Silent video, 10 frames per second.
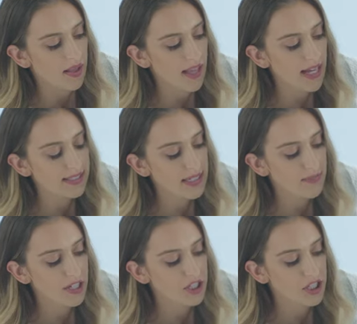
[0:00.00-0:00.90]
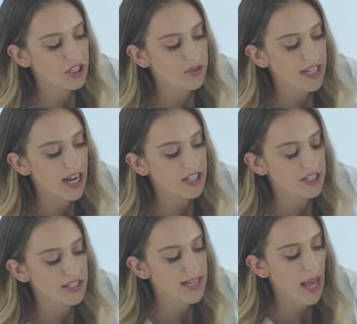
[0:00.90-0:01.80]
Lastly, make sure to attach
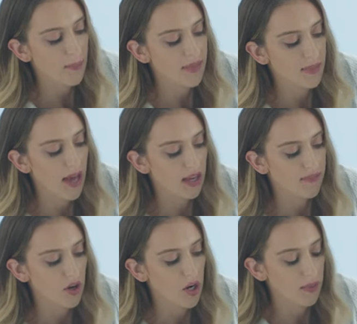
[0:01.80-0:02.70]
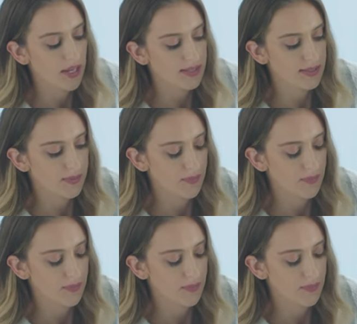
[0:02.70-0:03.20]
the snap at the back of the armrest.